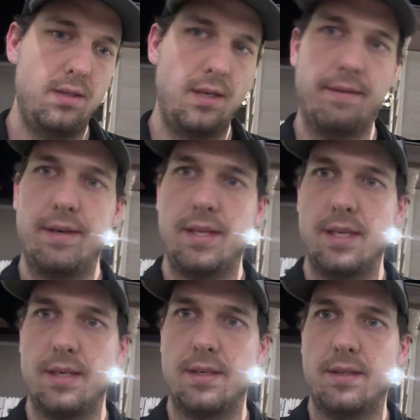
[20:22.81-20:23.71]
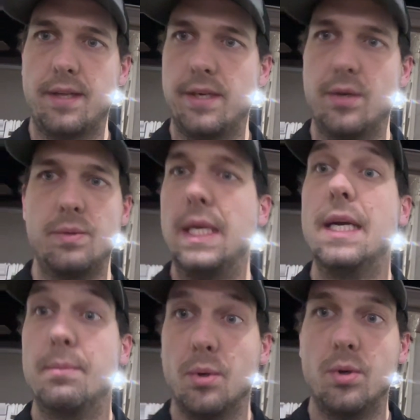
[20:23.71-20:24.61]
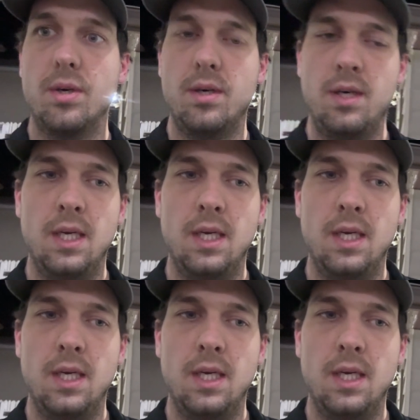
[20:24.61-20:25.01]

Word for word: everything that I don't need anymore.